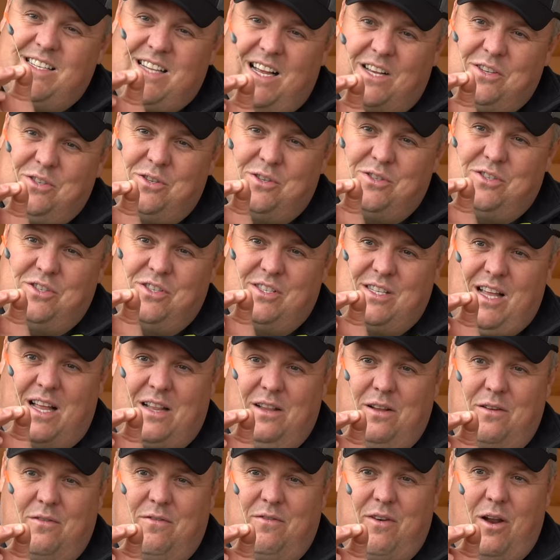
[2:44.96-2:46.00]
that sort of
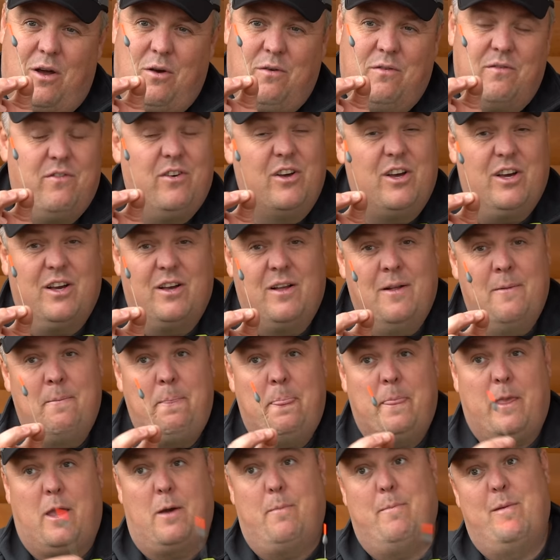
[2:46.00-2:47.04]
standard float for
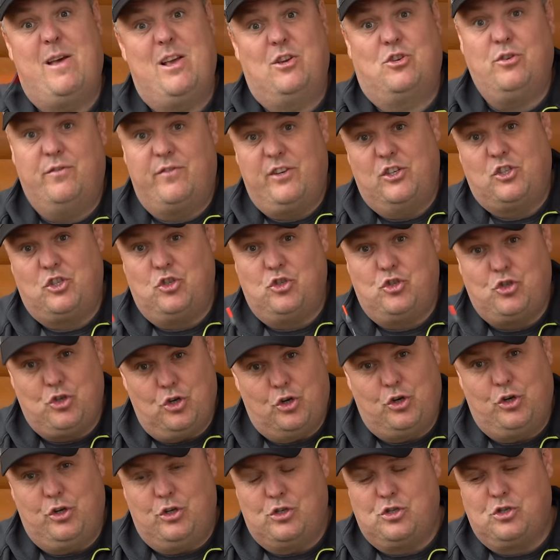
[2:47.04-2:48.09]
commercial fishing
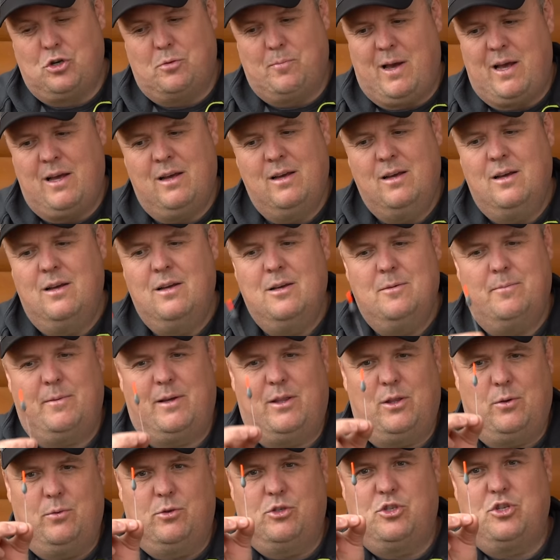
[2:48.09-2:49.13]
during the summer. I
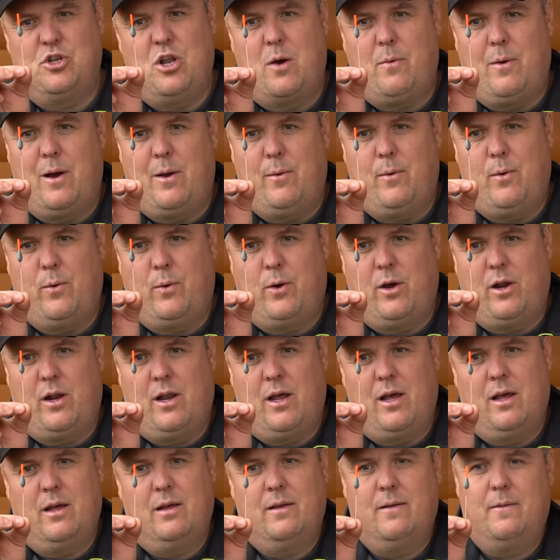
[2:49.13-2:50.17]
mean, there was no way we were going
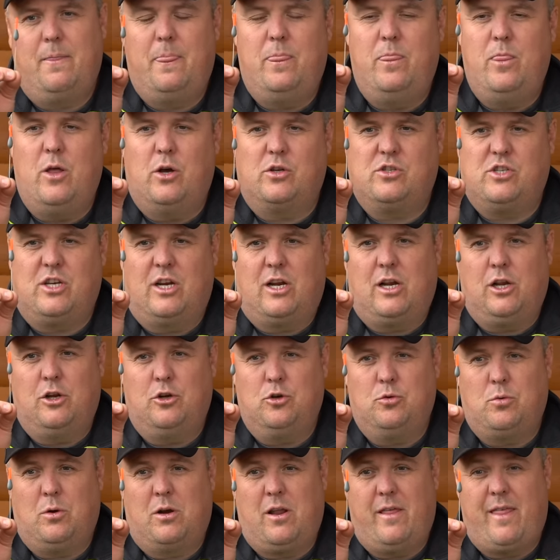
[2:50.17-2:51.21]
to not
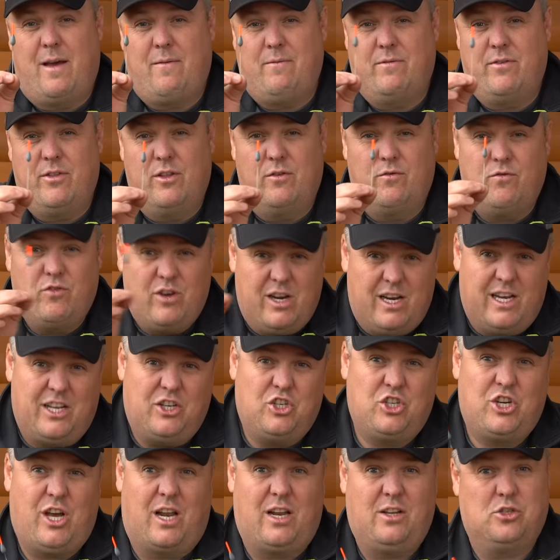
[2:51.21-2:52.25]
include one of them for the really
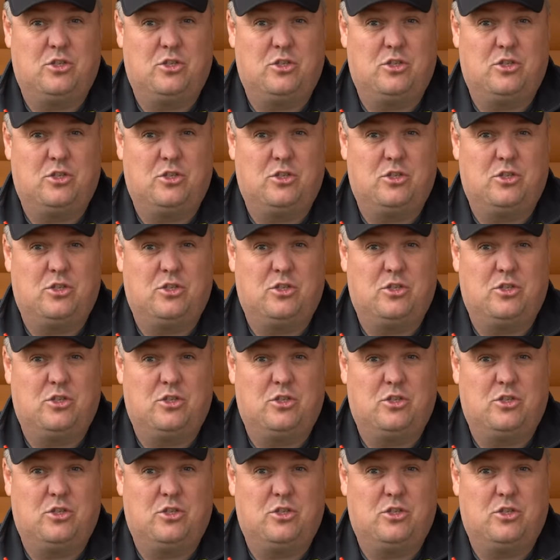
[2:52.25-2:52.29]
shallow